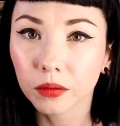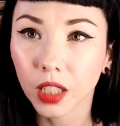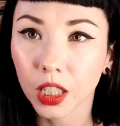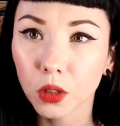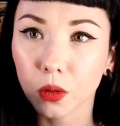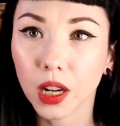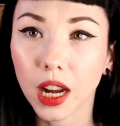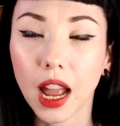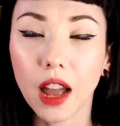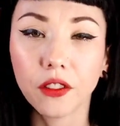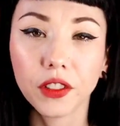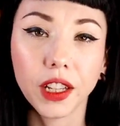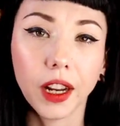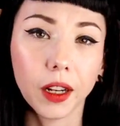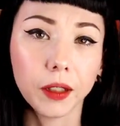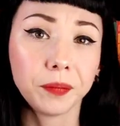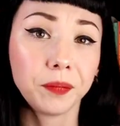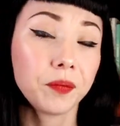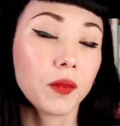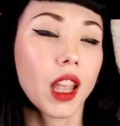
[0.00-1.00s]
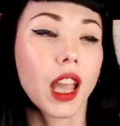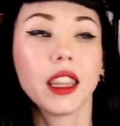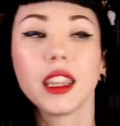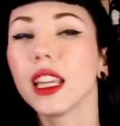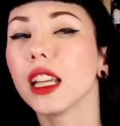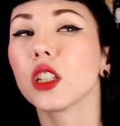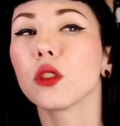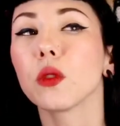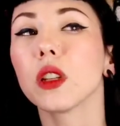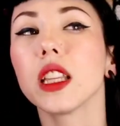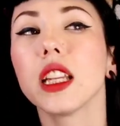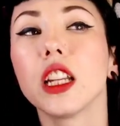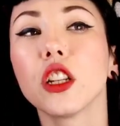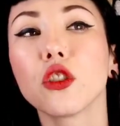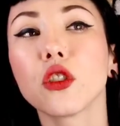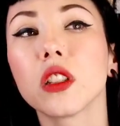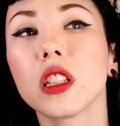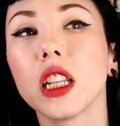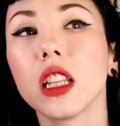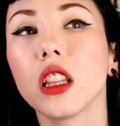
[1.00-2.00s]
That's what I have here. I think it's really
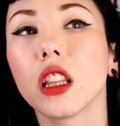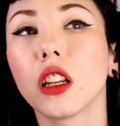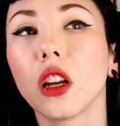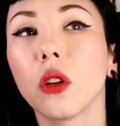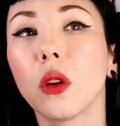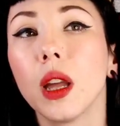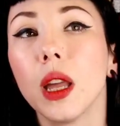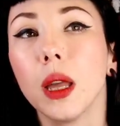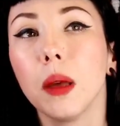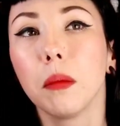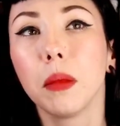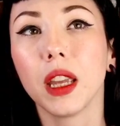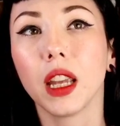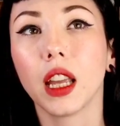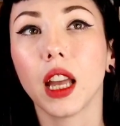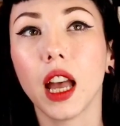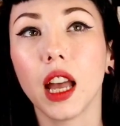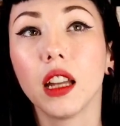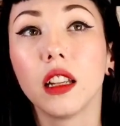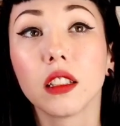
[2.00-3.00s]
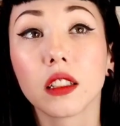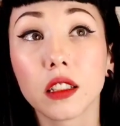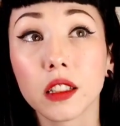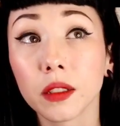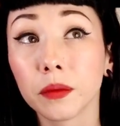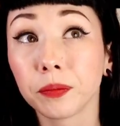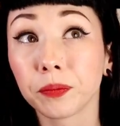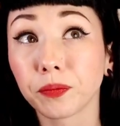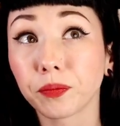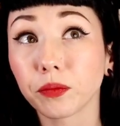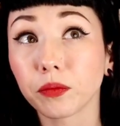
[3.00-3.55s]
interesting, though, because